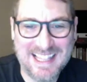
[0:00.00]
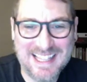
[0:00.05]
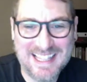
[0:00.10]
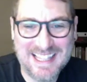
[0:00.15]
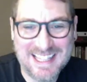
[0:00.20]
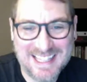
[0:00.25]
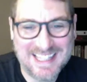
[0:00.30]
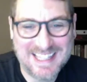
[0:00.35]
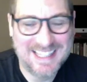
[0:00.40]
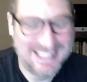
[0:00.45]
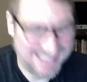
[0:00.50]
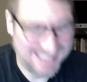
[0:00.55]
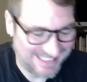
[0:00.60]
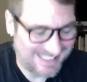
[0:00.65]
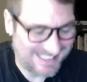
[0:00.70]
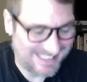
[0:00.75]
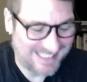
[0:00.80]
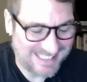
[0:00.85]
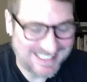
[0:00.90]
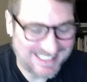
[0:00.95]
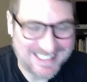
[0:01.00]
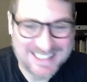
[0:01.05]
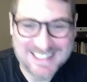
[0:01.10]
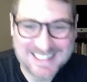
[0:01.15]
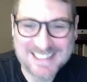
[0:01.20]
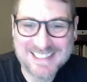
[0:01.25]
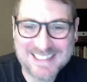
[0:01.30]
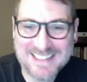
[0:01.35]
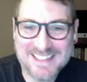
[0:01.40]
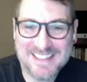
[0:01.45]
So there's the
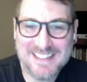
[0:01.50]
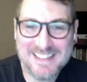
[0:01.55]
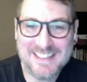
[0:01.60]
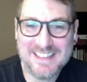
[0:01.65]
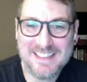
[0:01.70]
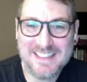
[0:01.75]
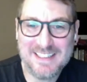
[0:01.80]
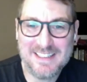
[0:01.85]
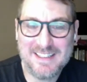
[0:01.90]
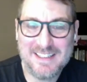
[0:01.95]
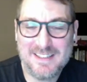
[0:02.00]
sense of unity